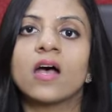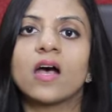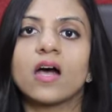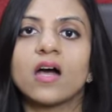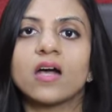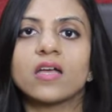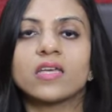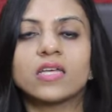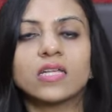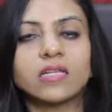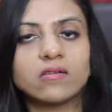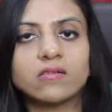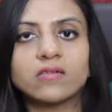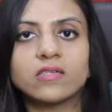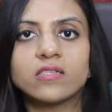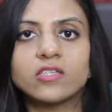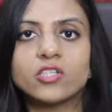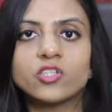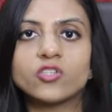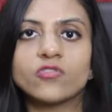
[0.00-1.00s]
I cleared
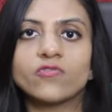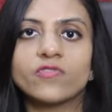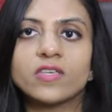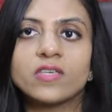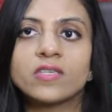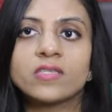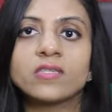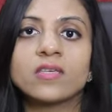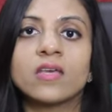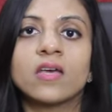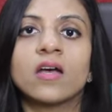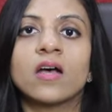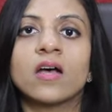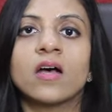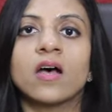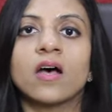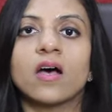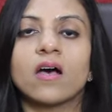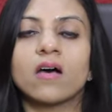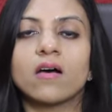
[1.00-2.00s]
in each of these.
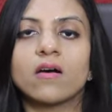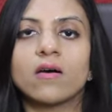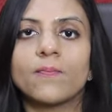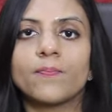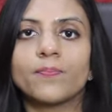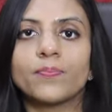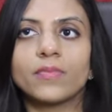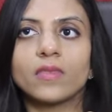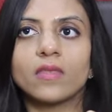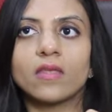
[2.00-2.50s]
Um,